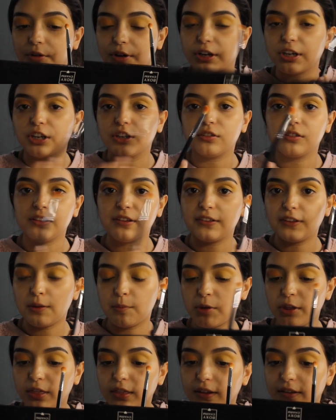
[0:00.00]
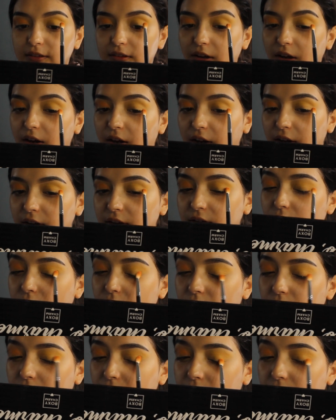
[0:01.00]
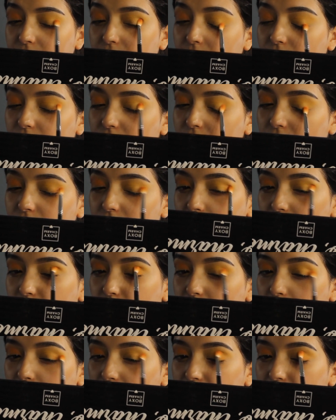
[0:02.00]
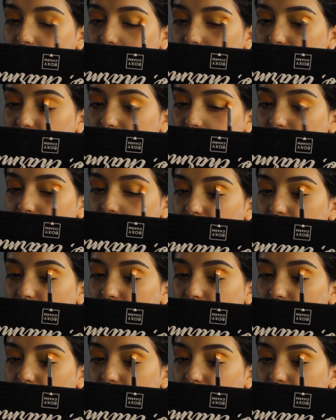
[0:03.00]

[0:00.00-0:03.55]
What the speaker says: We're gonna do the same on this side. Start right here and blend.